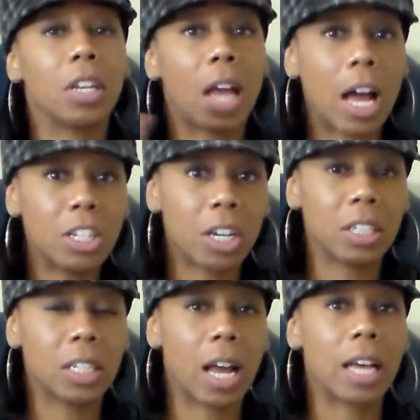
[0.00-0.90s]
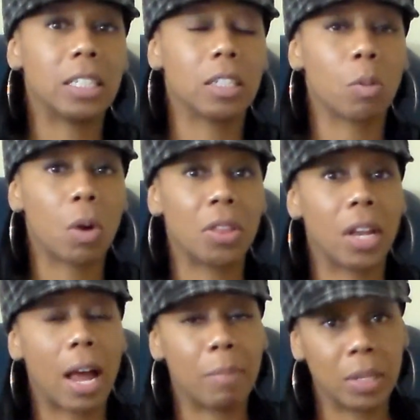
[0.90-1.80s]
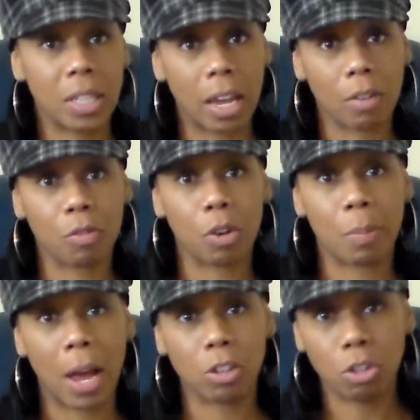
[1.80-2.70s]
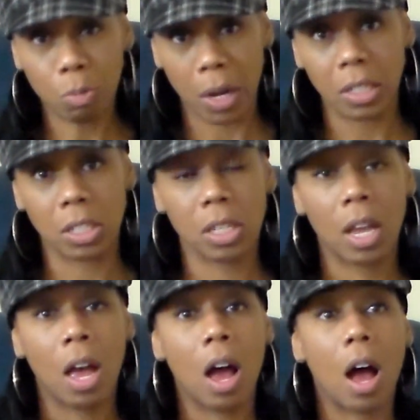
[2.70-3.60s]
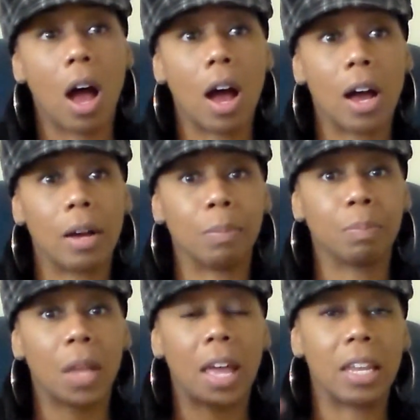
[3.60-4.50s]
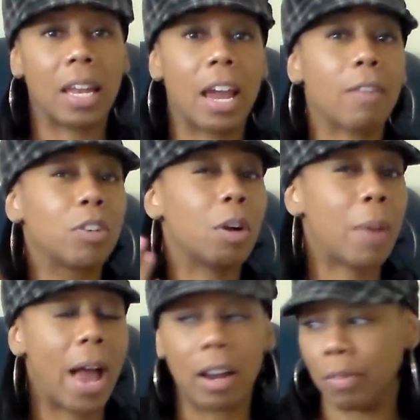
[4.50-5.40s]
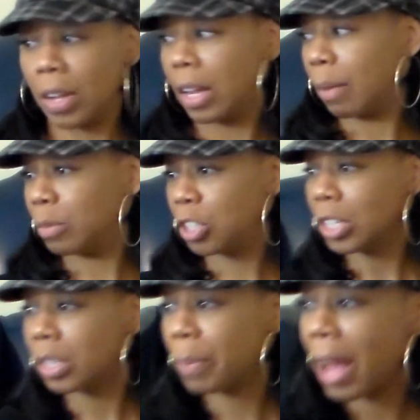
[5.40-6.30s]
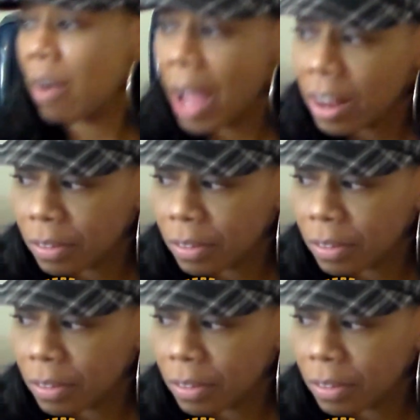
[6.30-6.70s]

The non gelatinized is the one that I've been taking for about two months. Um, and then after I'm out of it, and I'm just about